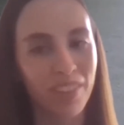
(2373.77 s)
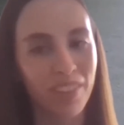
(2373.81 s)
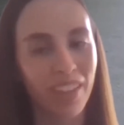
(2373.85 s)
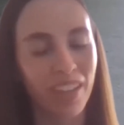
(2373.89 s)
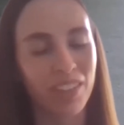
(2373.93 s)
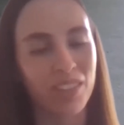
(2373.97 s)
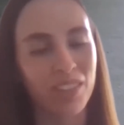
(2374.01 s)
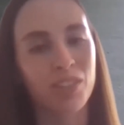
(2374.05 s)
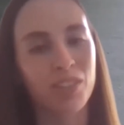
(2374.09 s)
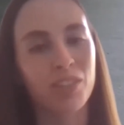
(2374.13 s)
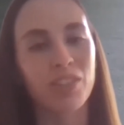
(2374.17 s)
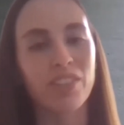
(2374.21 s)

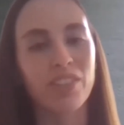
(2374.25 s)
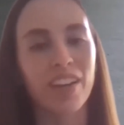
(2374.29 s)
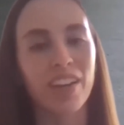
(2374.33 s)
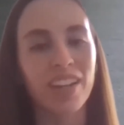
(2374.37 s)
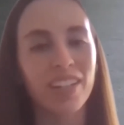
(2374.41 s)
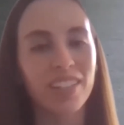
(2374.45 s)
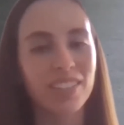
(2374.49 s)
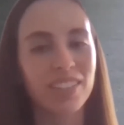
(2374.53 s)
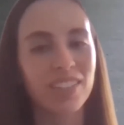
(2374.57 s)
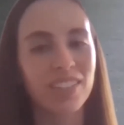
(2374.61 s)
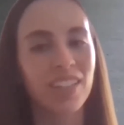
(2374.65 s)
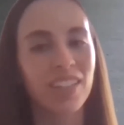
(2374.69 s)
That's
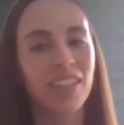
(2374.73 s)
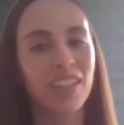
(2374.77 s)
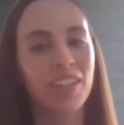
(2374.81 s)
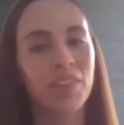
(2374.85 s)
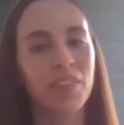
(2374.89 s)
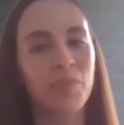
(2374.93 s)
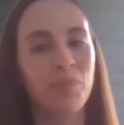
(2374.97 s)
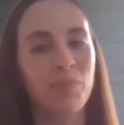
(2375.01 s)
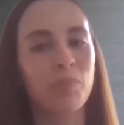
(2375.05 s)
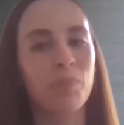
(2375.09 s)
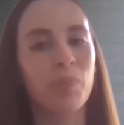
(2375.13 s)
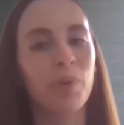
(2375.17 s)
correct.
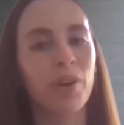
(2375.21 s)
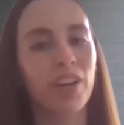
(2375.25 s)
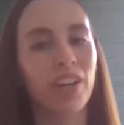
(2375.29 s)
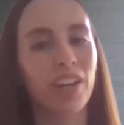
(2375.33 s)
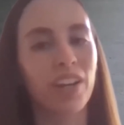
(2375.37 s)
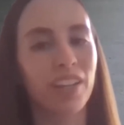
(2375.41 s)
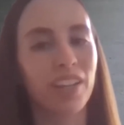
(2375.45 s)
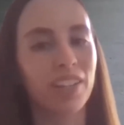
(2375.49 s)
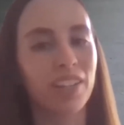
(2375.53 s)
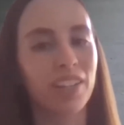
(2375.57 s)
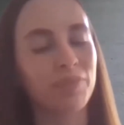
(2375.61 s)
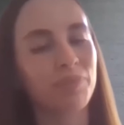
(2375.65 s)

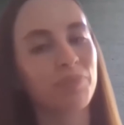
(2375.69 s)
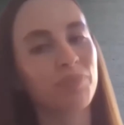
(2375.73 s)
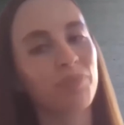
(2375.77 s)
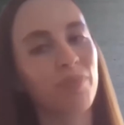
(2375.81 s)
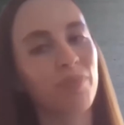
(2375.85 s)
But